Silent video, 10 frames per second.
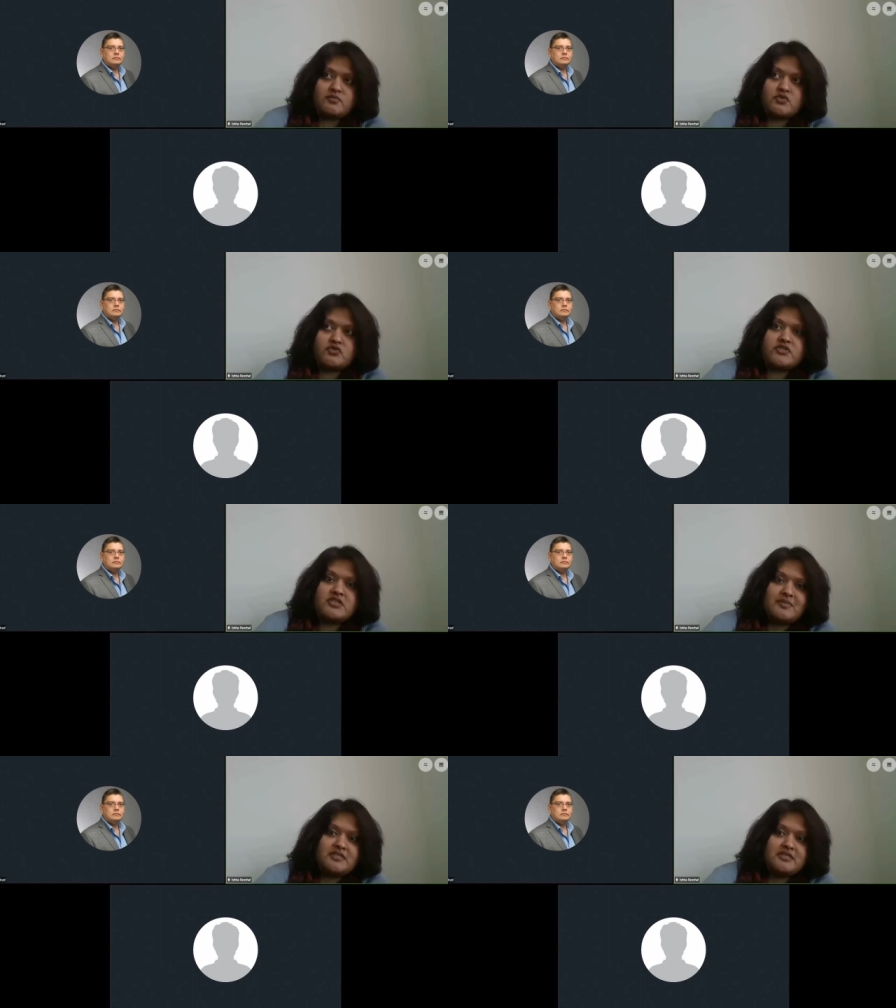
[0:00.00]
So
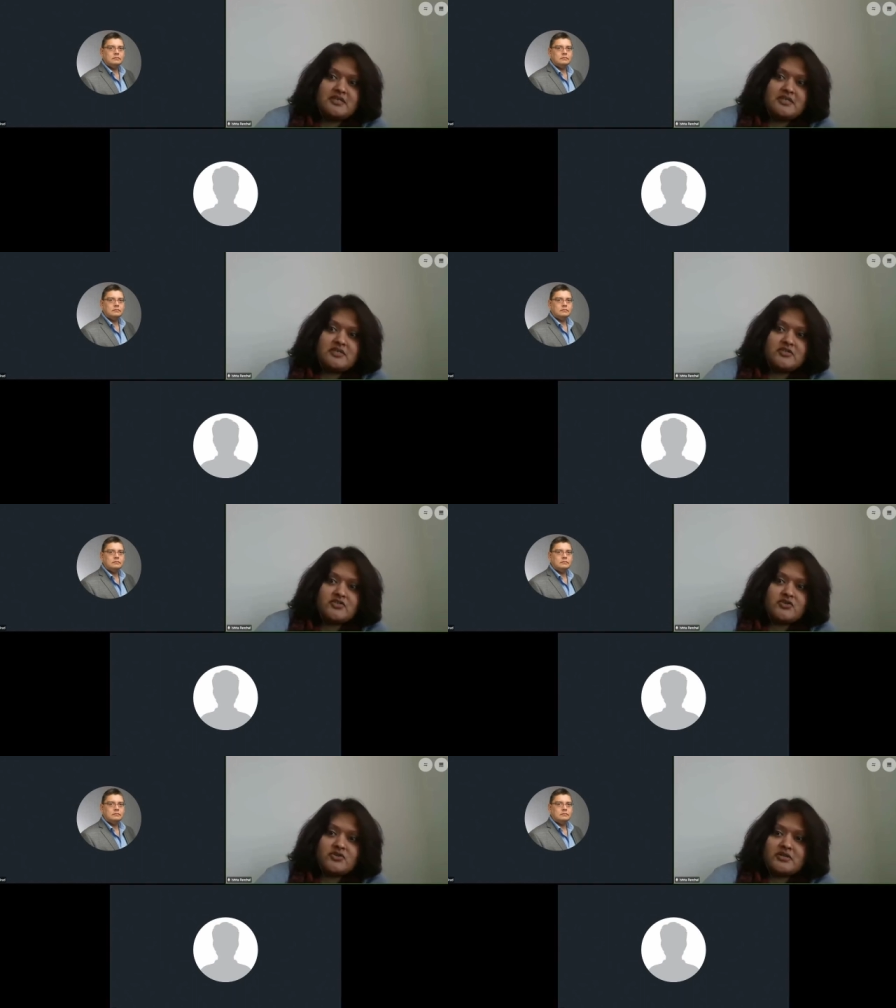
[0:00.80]
CMHC is
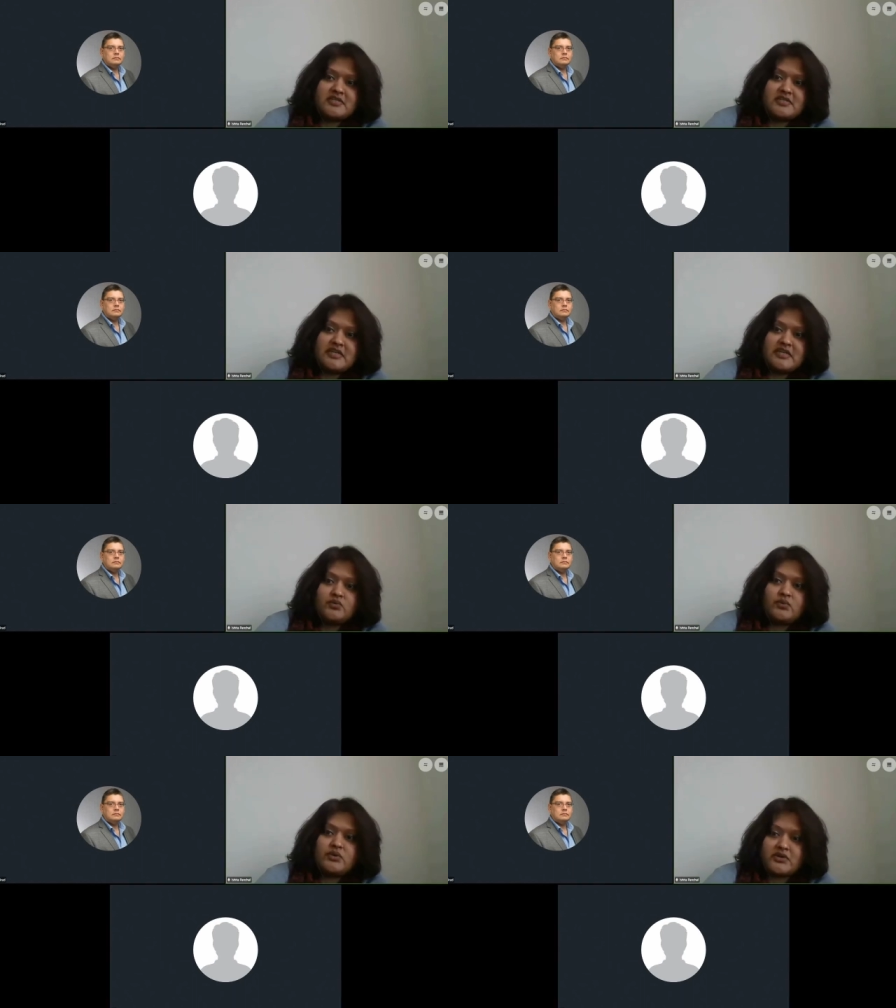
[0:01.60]
currently
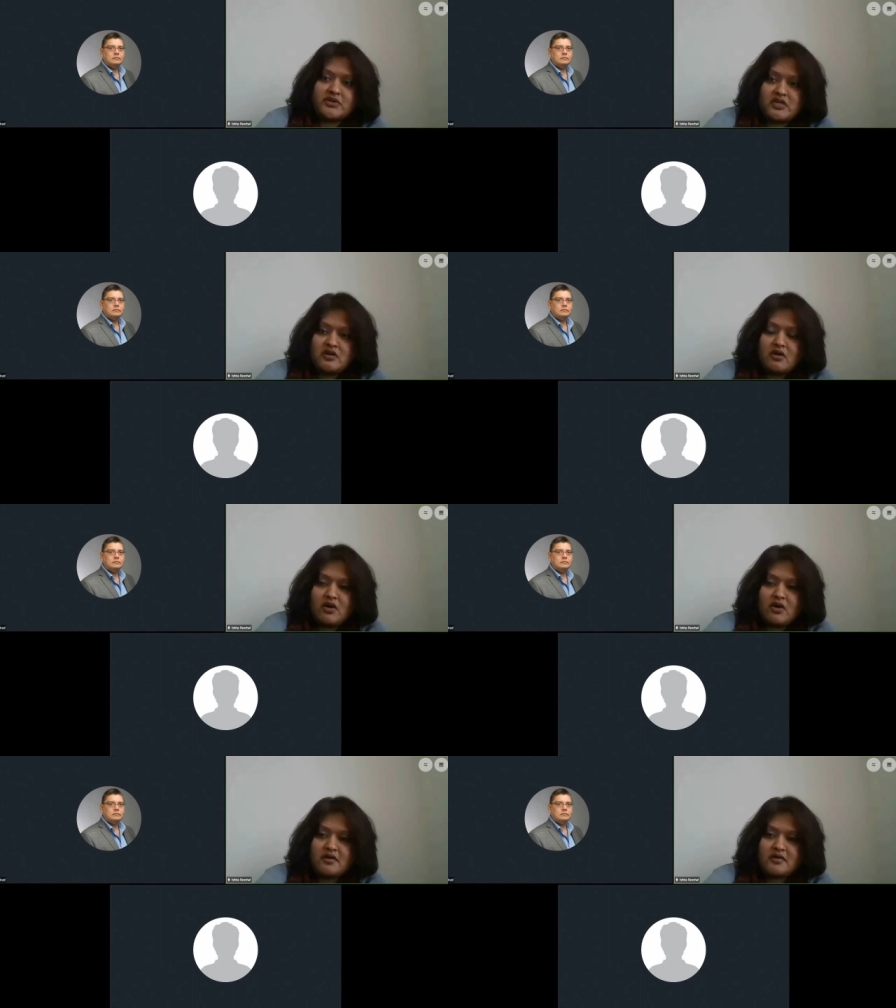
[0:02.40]
working
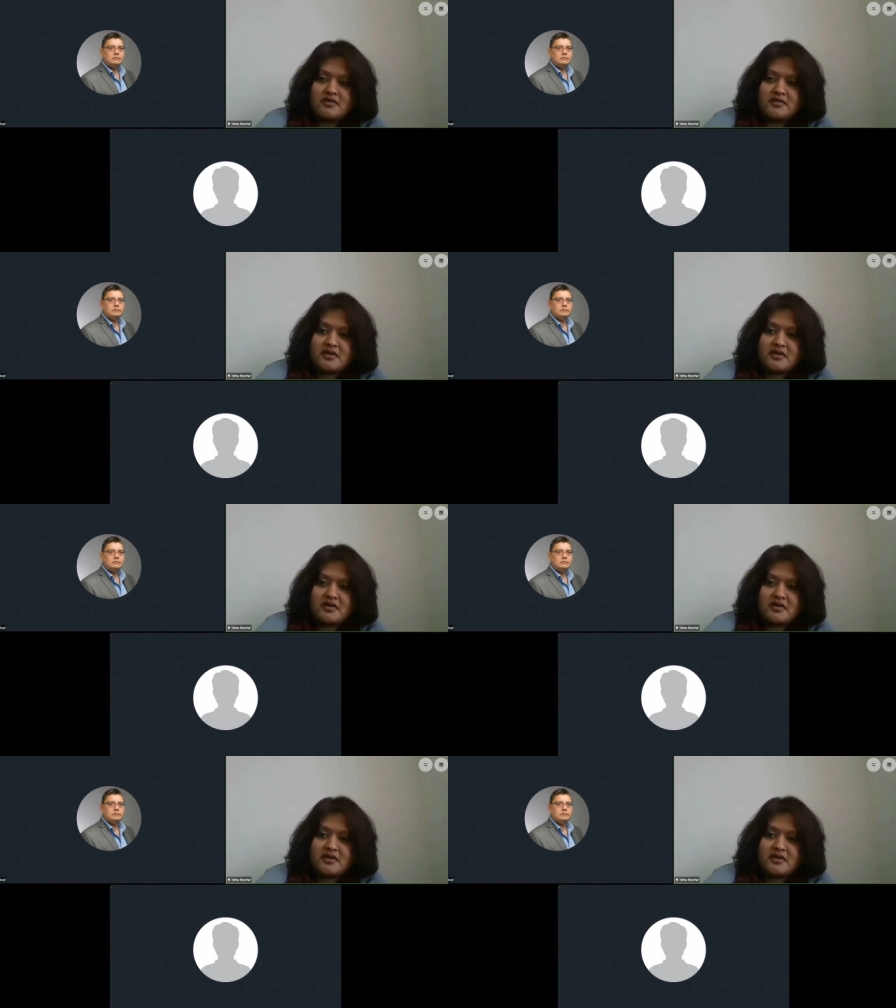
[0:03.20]
on,